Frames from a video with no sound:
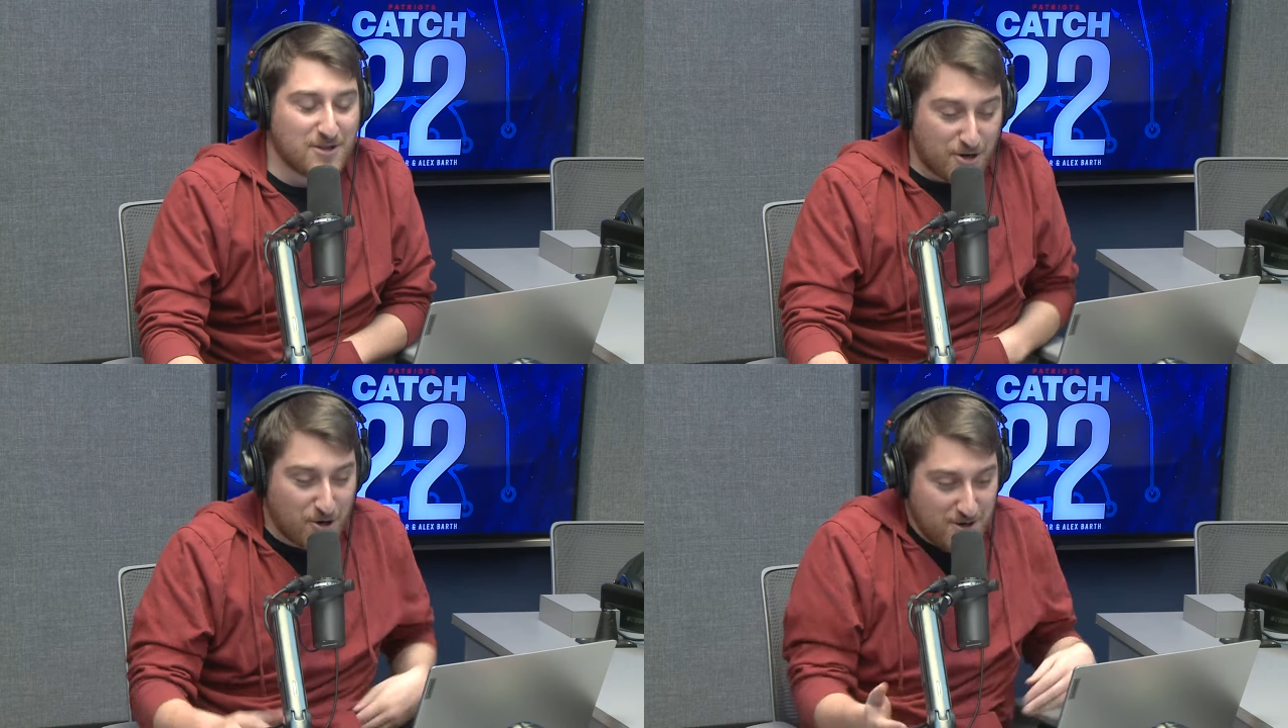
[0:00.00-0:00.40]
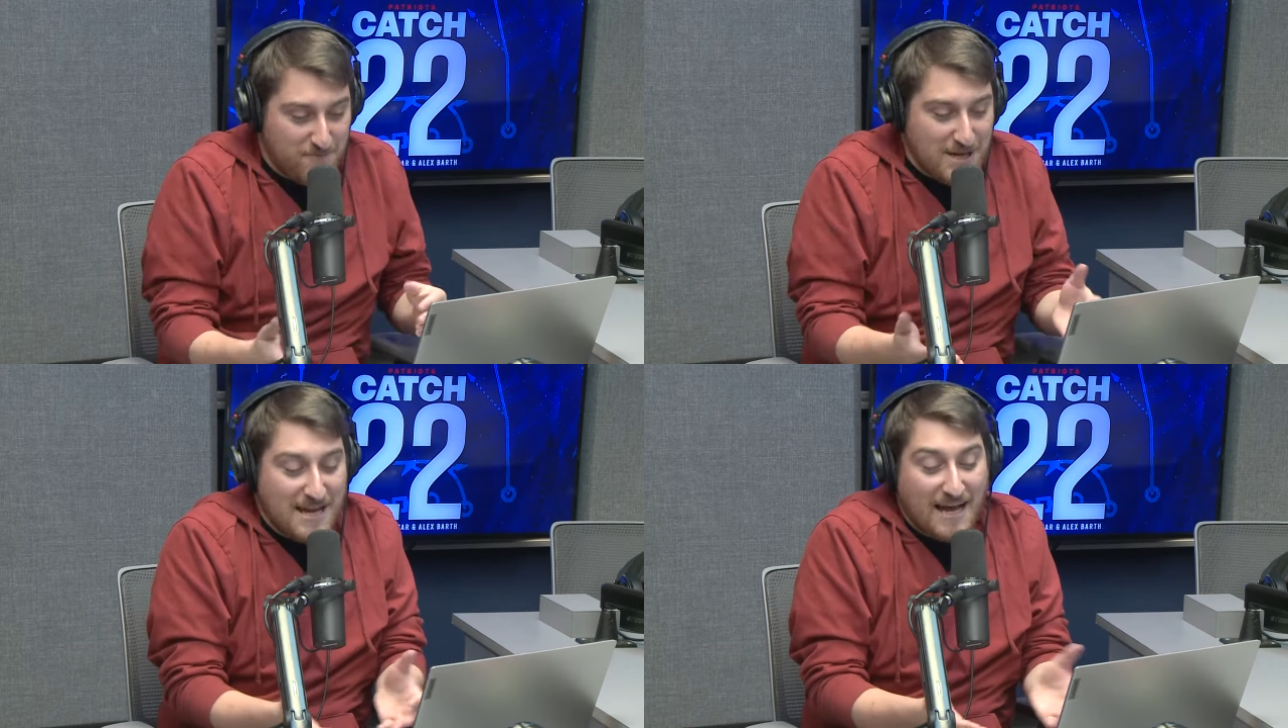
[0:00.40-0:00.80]
there could
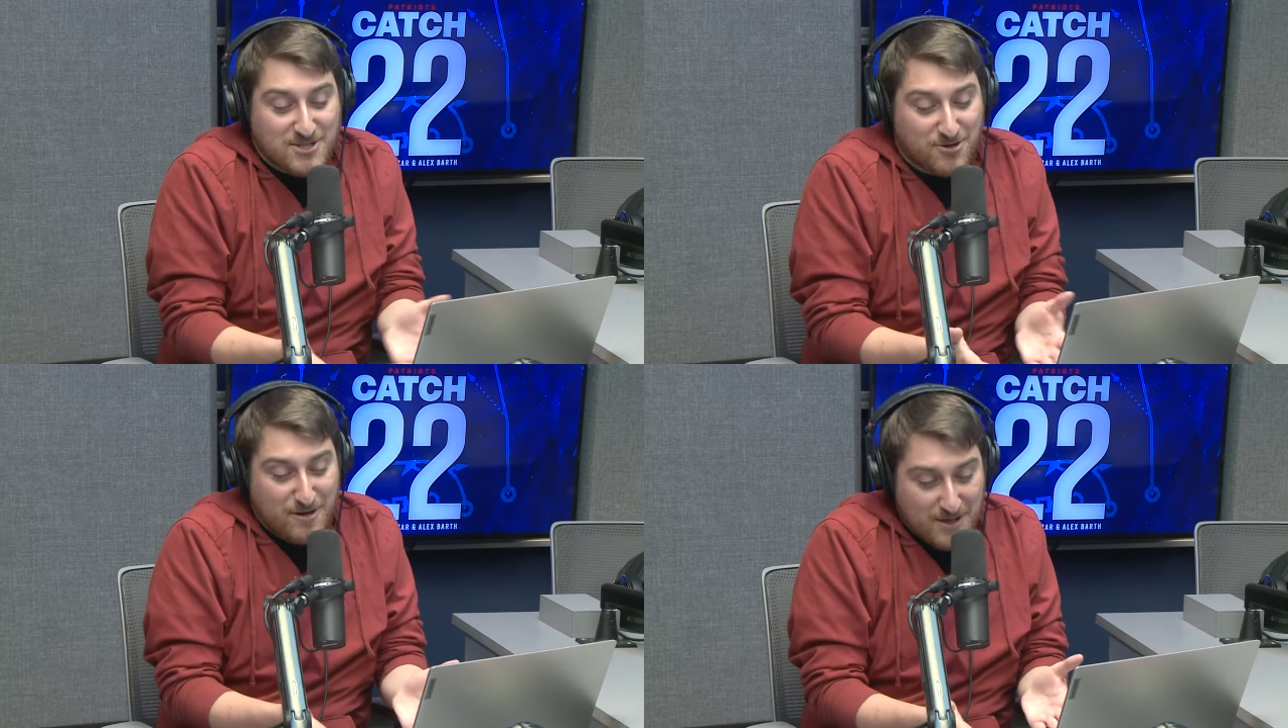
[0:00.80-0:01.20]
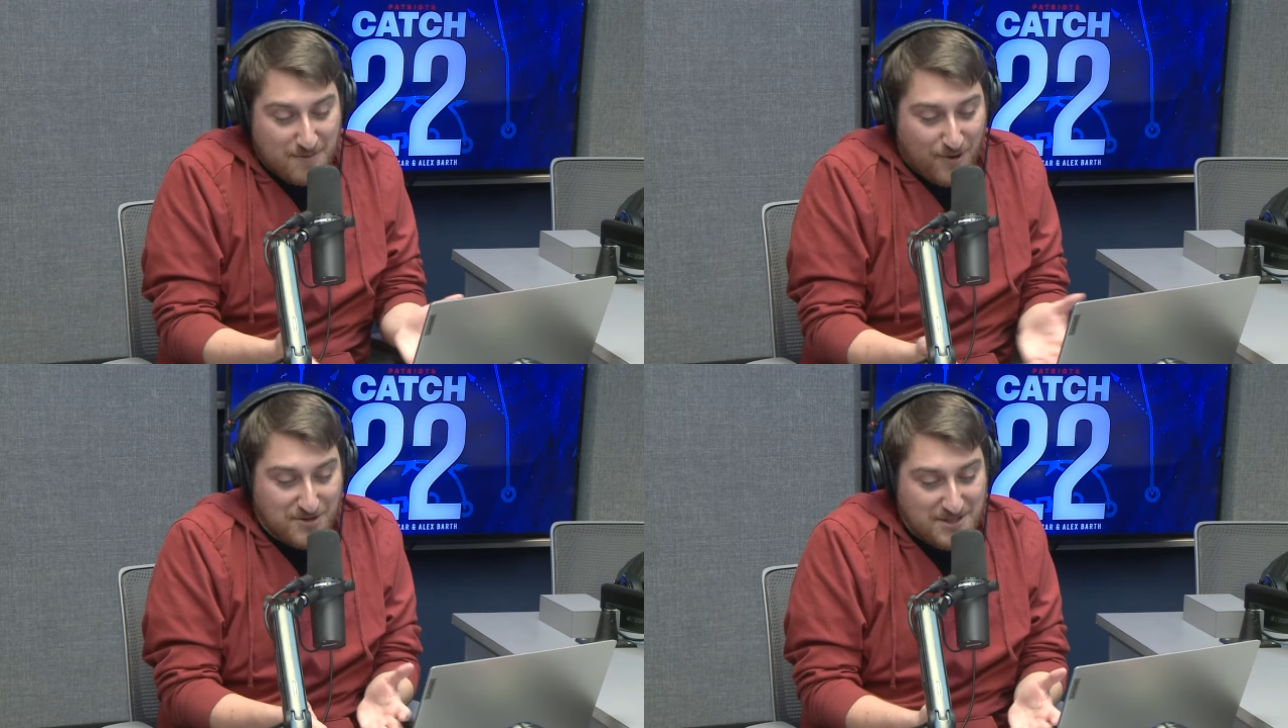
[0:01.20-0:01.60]
be ice cream in
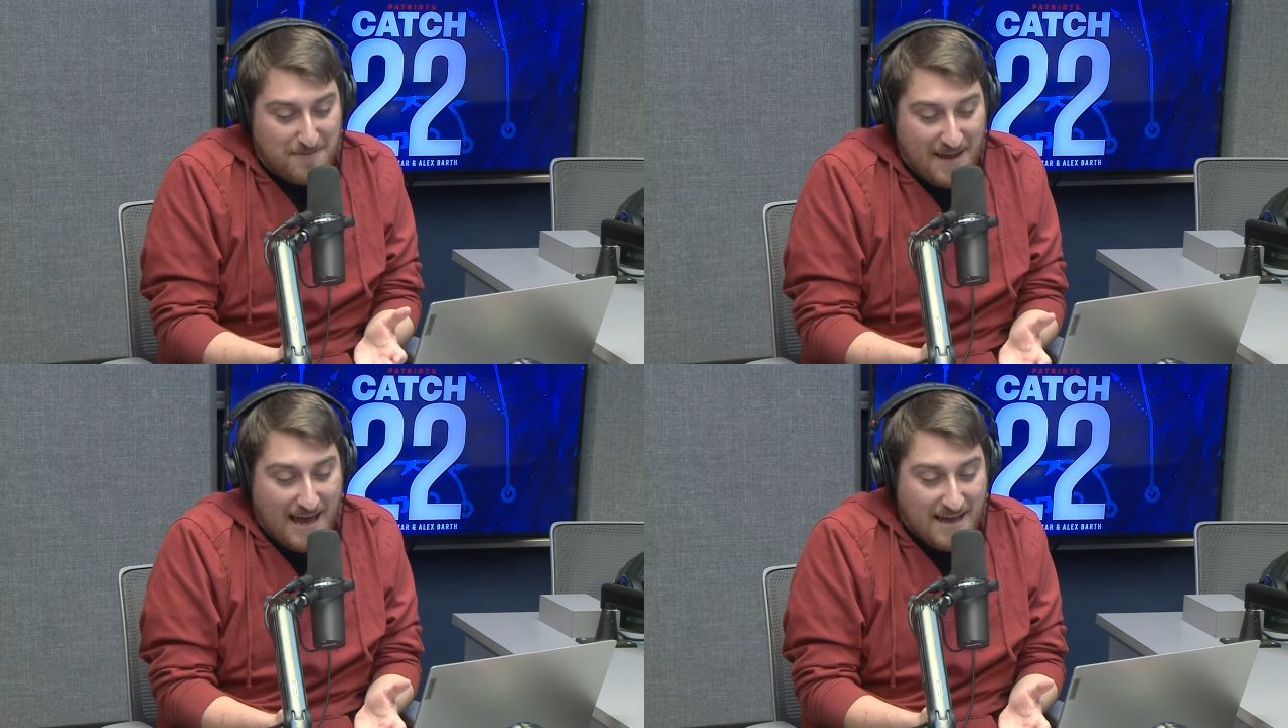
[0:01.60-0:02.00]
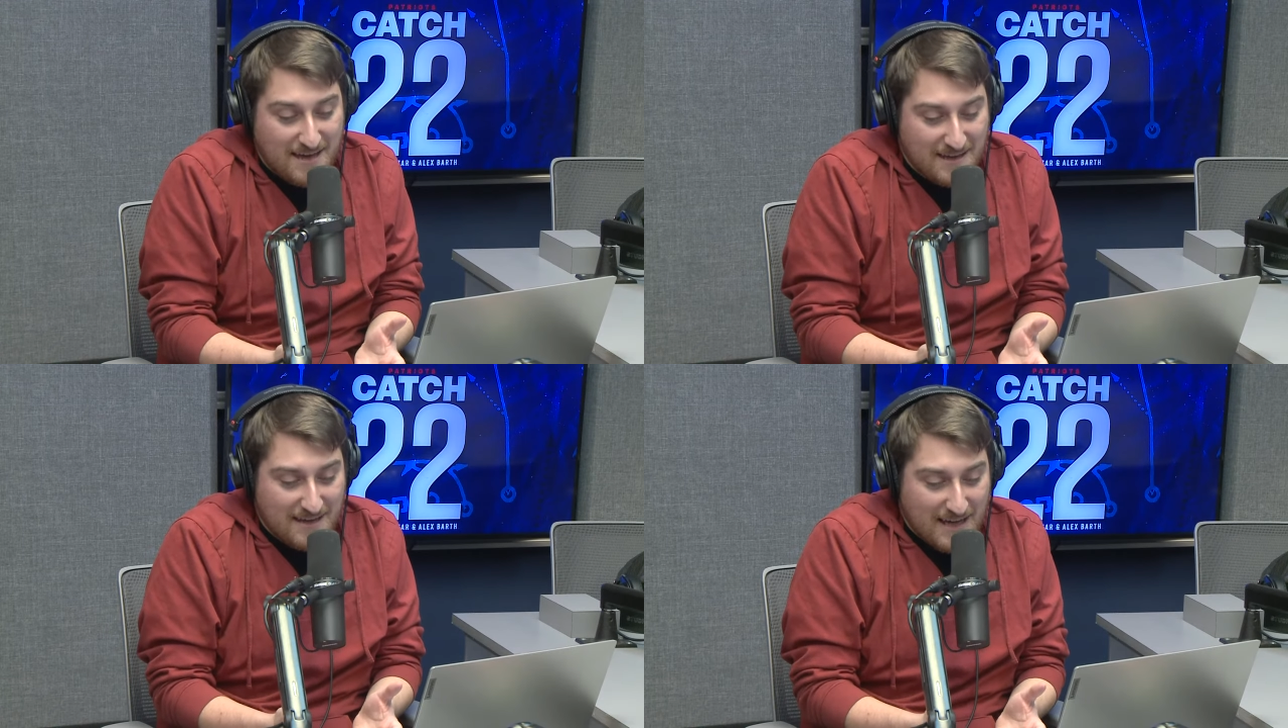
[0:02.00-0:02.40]
the bowl someday,